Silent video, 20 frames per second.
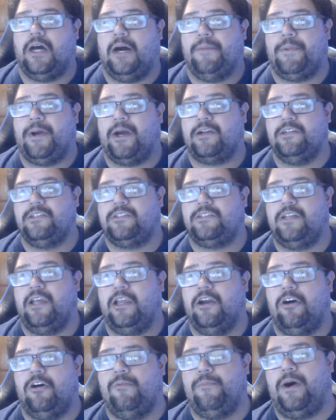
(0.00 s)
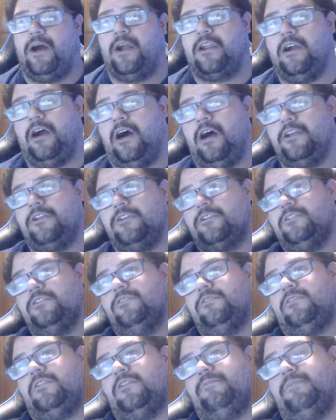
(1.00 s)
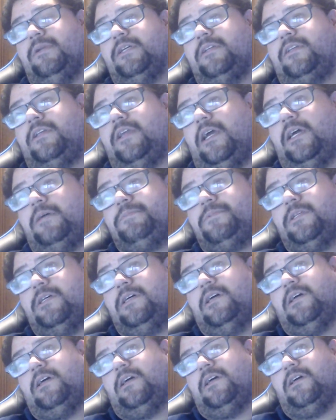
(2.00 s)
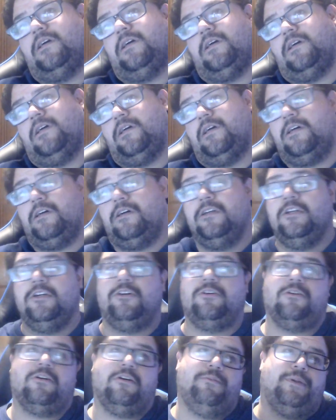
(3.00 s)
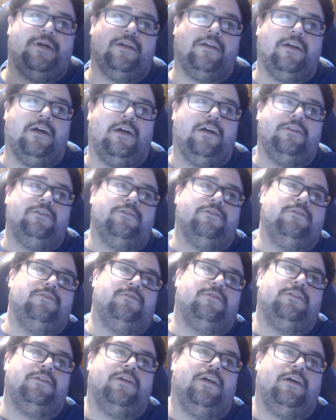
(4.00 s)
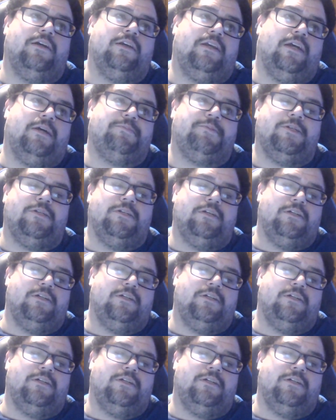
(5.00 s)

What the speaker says: I'm not going to say, oh my god, you're using mid caps, or oh my god, you're using high caps.